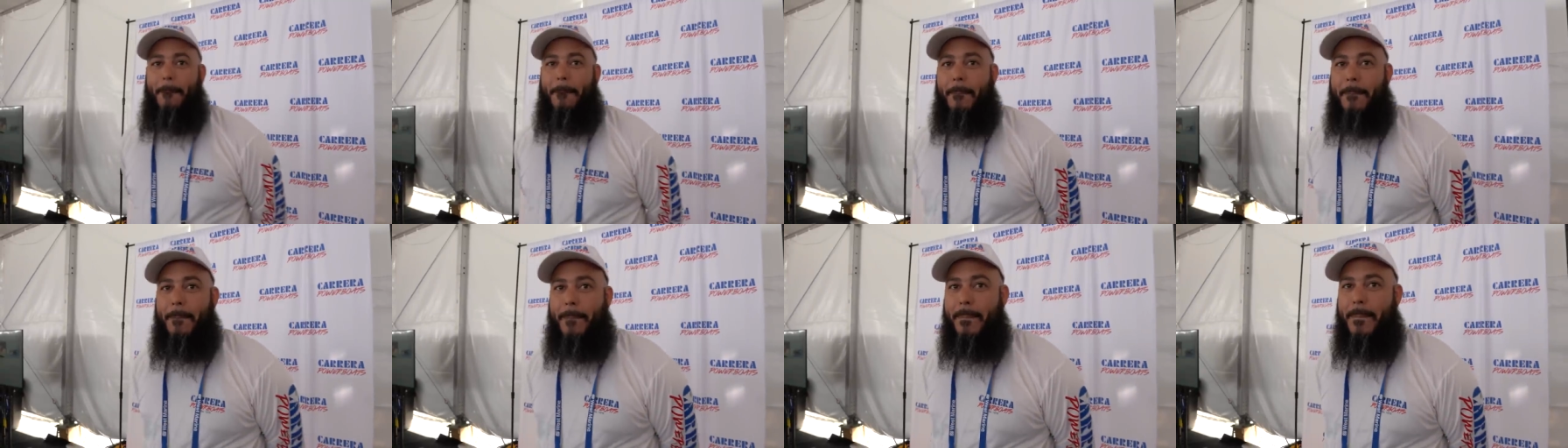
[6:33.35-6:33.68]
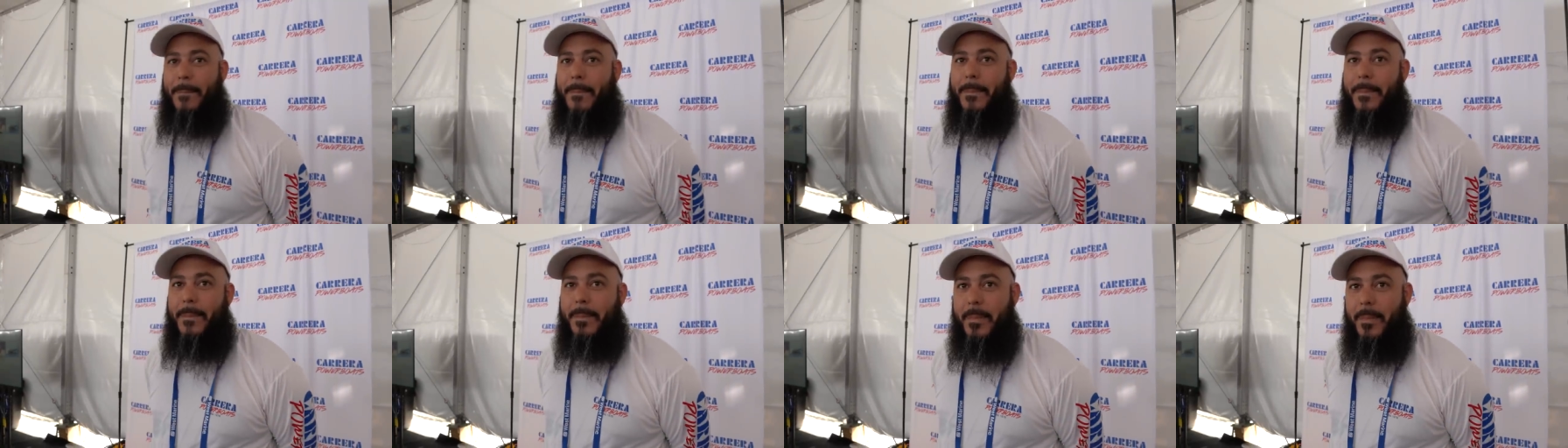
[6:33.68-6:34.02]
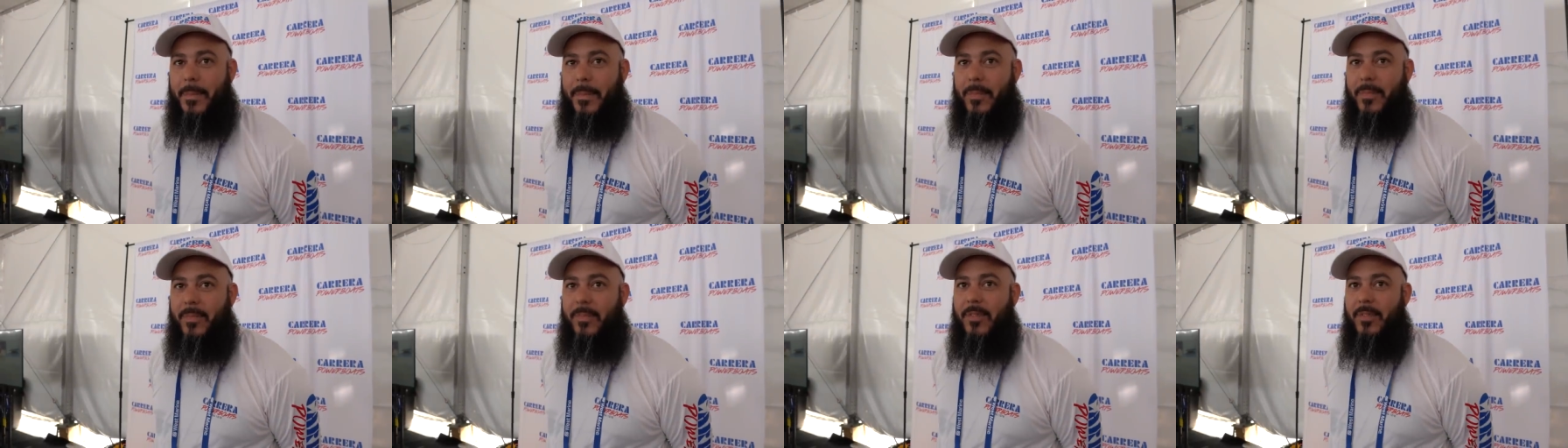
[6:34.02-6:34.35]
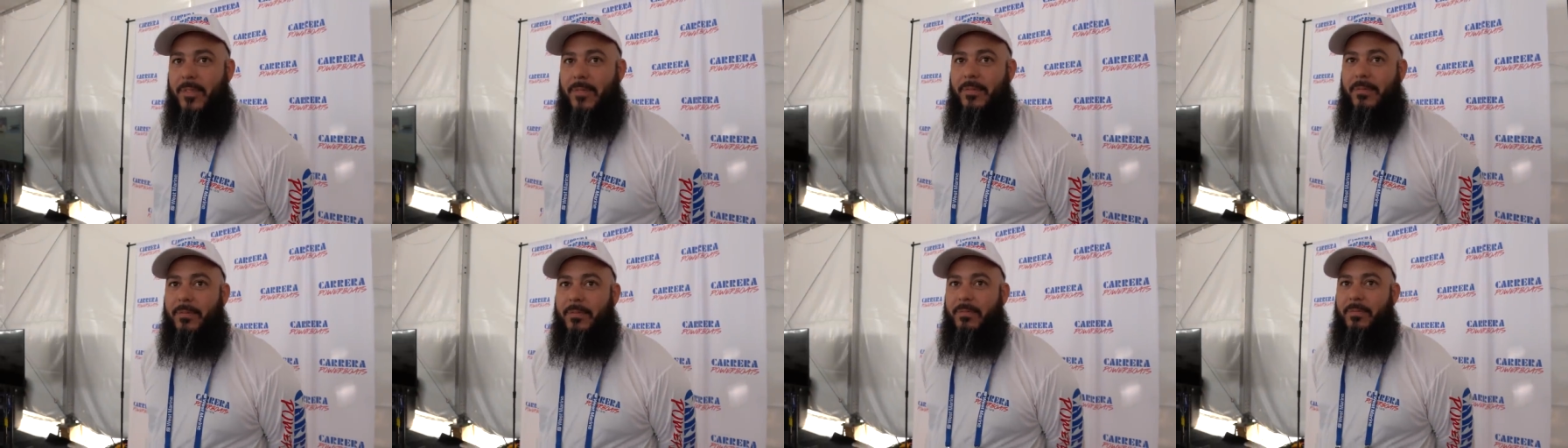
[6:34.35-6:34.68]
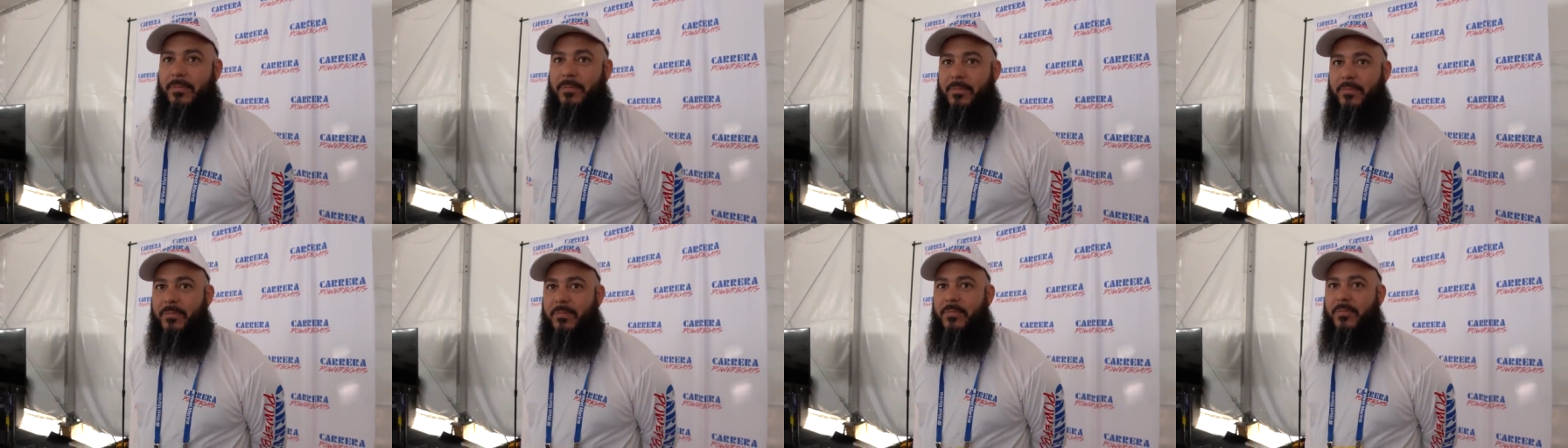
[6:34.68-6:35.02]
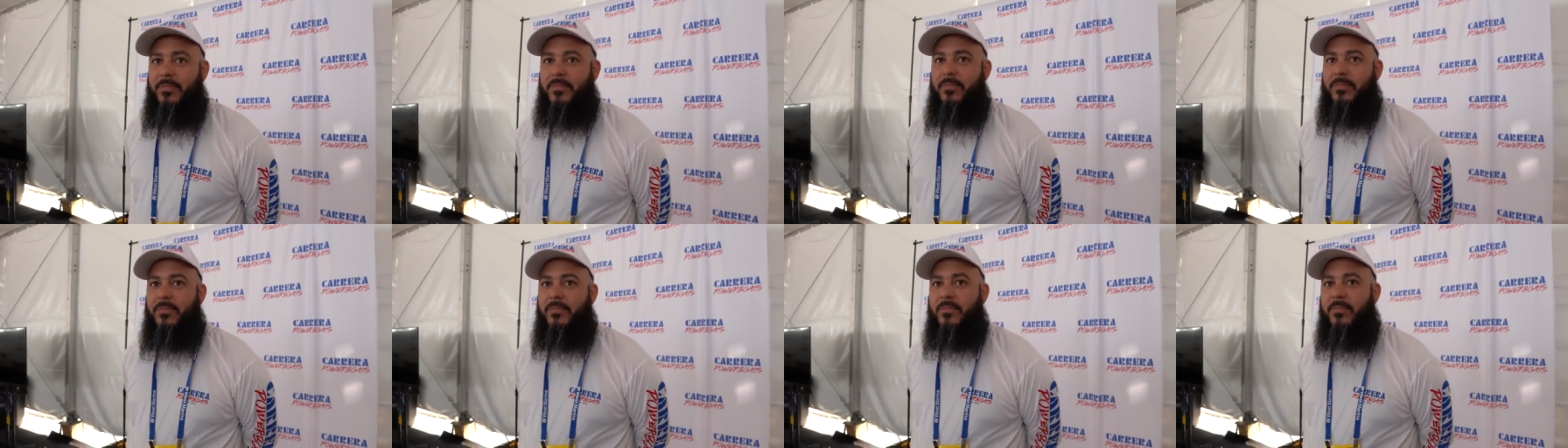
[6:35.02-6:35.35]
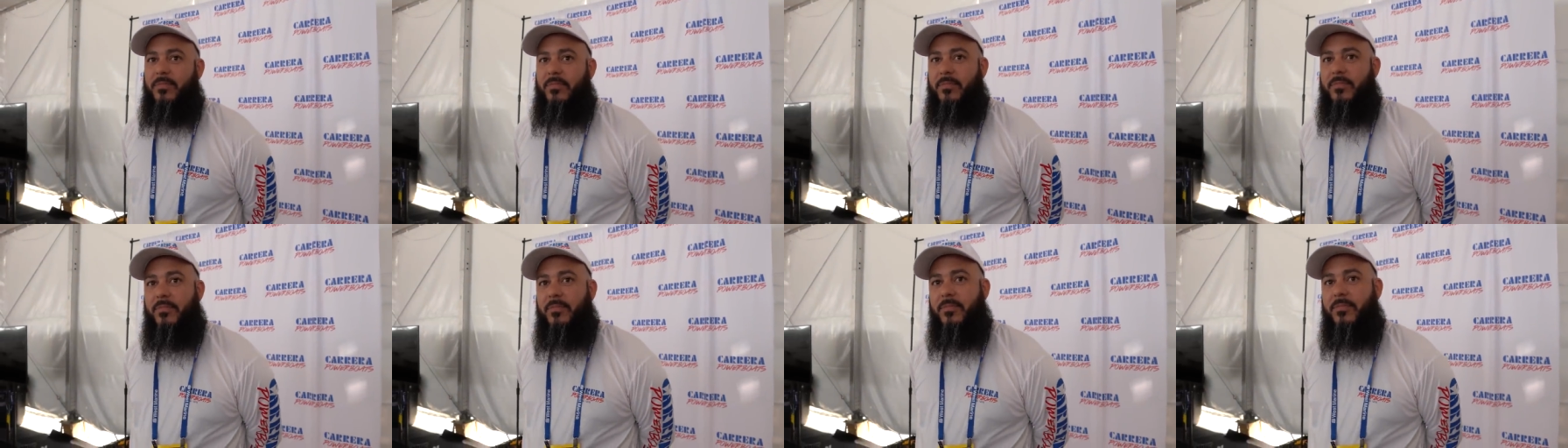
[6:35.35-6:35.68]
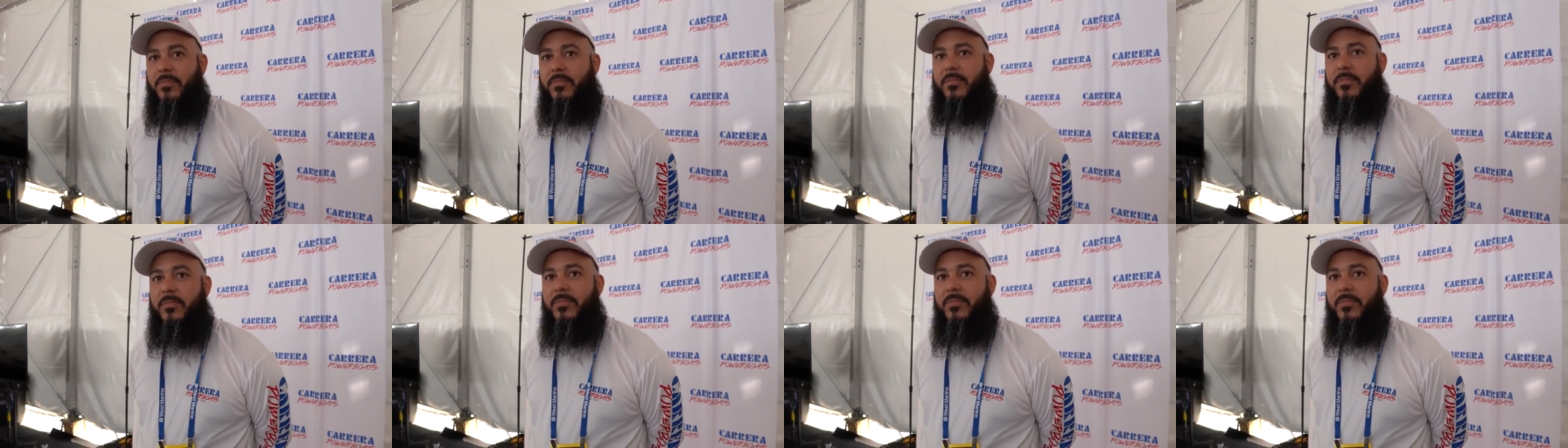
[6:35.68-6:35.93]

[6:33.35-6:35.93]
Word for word: the the people who get the fame,